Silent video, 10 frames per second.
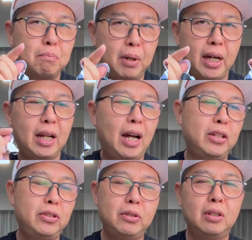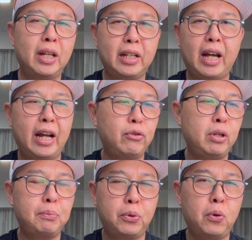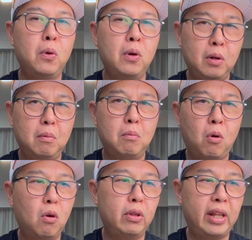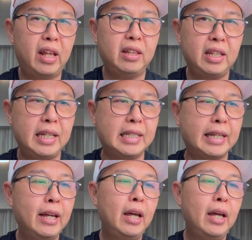but I still like the i3 Pro more than these.